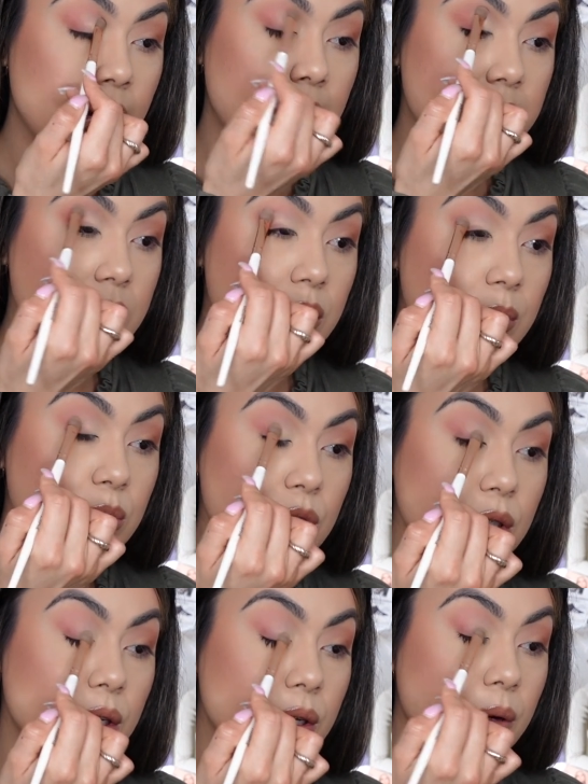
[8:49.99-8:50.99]
And so I'm
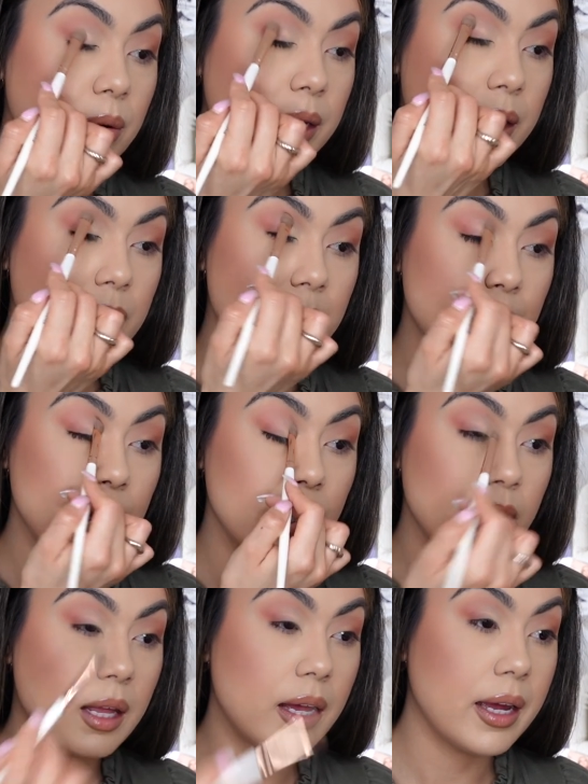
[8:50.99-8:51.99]
just gonna go in and
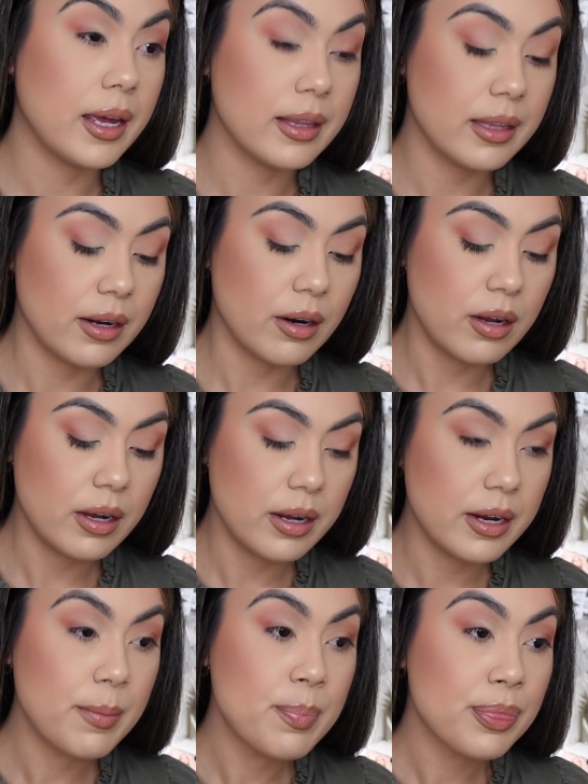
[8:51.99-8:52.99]
apply that
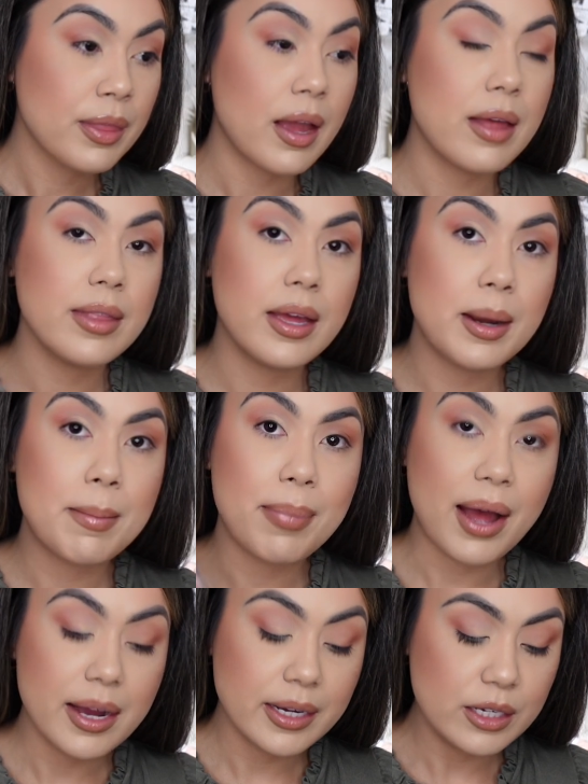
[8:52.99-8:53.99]
on. And then
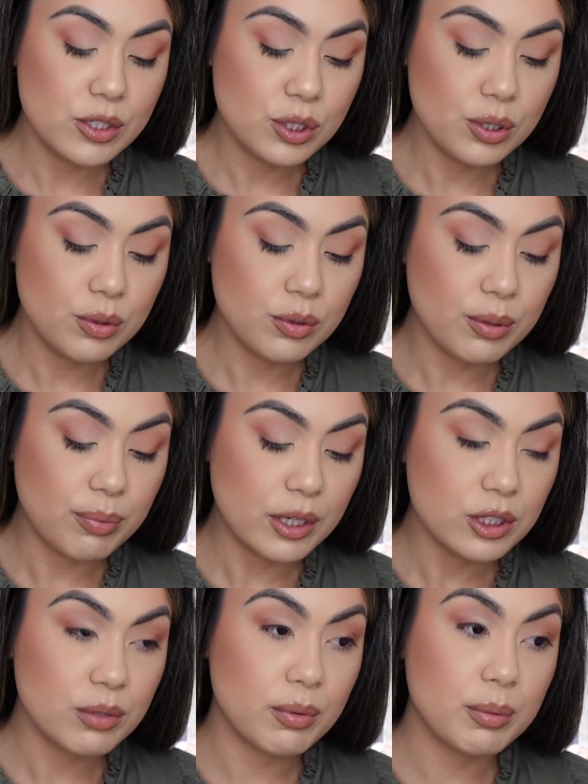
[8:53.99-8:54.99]
back into the
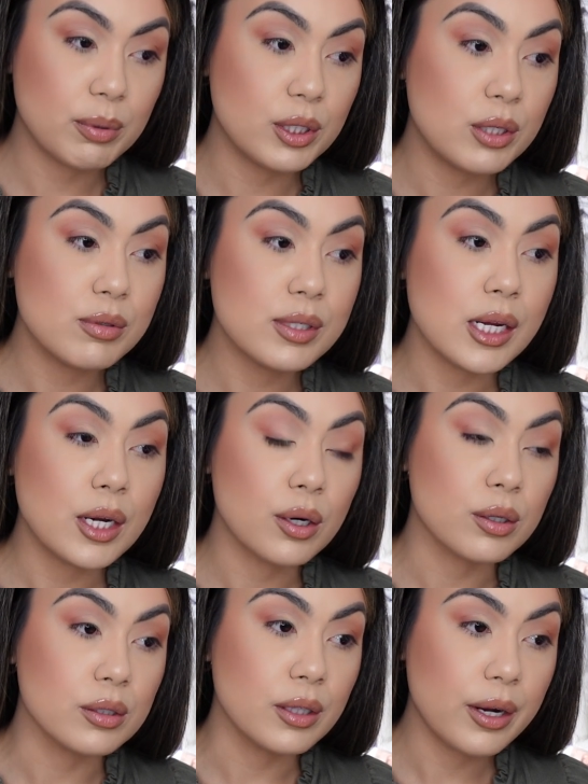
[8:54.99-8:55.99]
brush that we were using
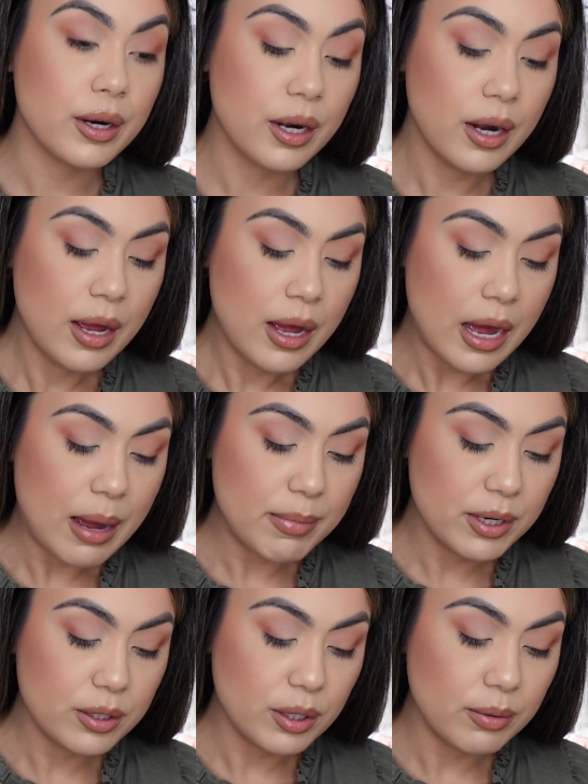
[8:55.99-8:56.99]
earlier, I'm
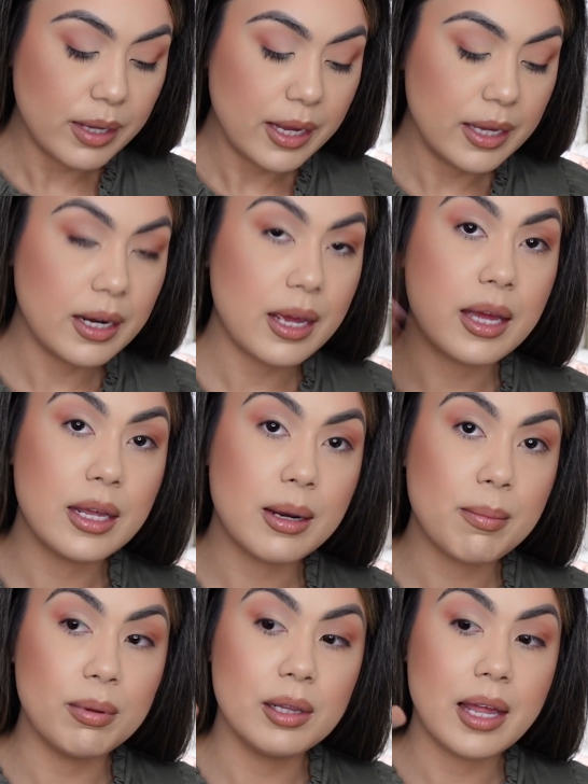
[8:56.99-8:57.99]
gonna go in
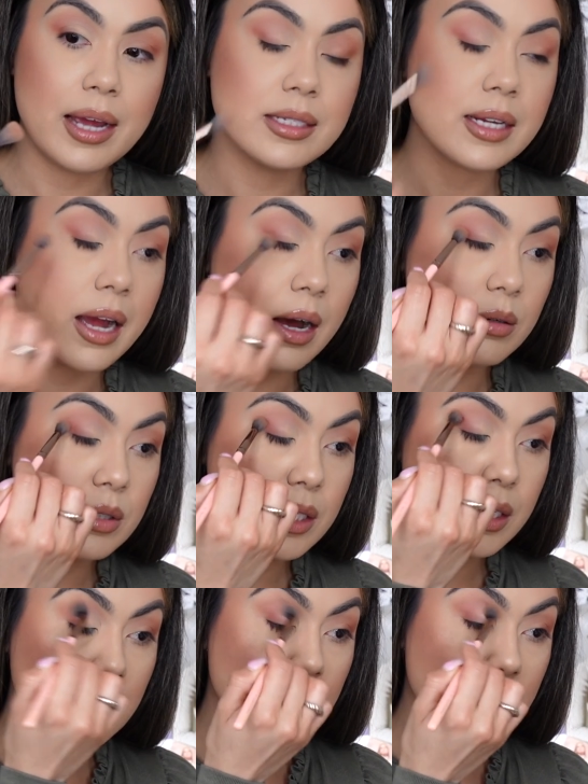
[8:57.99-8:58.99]
and blend out